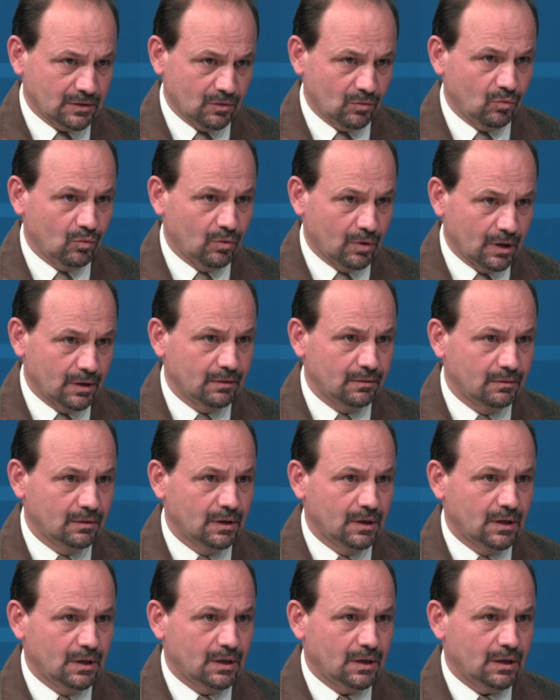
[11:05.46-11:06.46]
to one
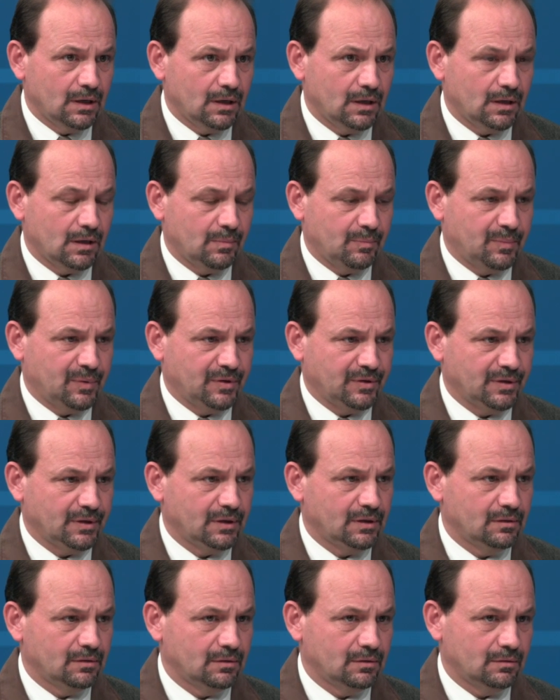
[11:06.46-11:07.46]

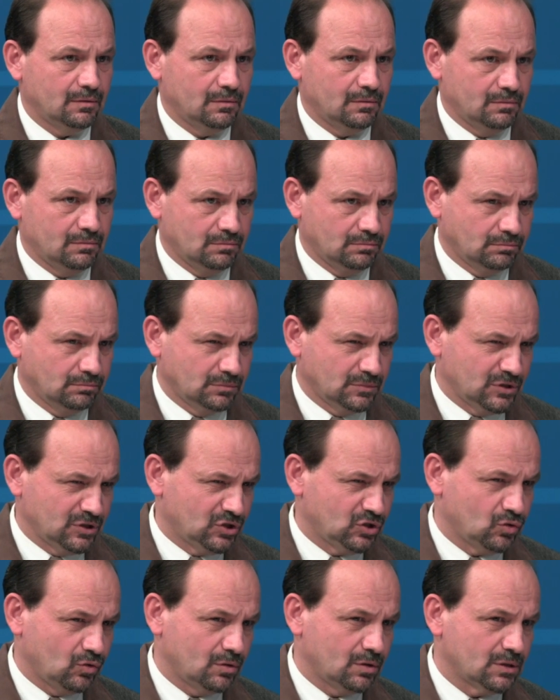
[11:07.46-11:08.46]
particular
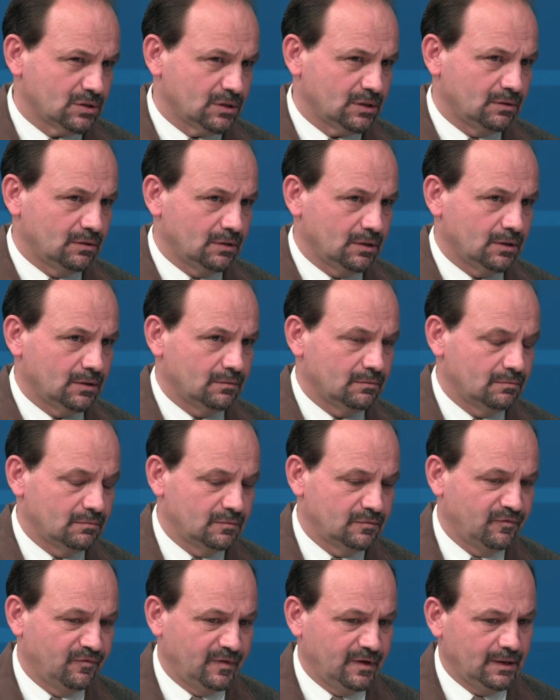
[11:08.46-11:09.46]
source and
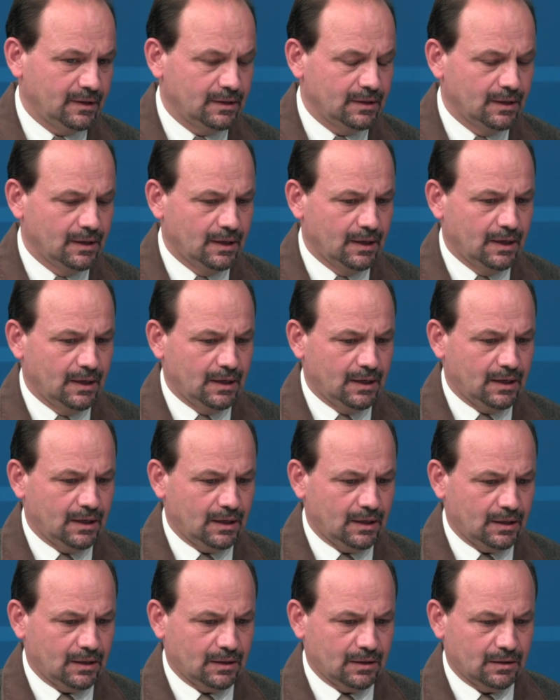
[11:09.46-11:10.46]
feed.
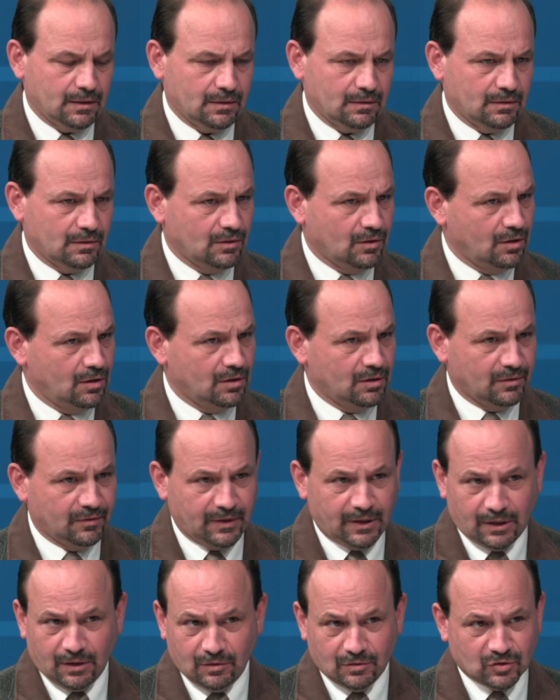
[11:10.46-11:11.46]
Connor,
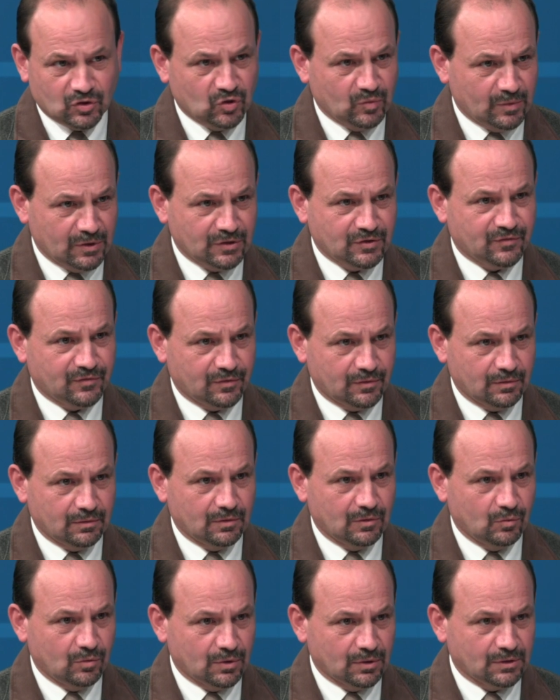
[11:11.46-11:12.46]
thank you so much for
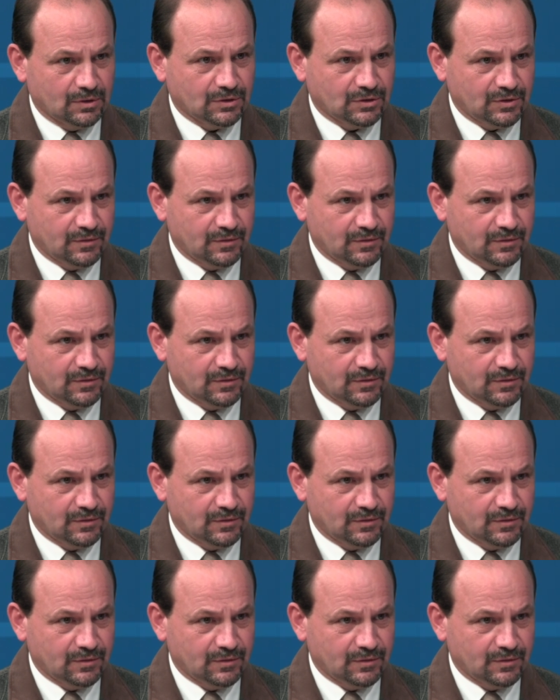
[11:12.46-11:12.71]
the work that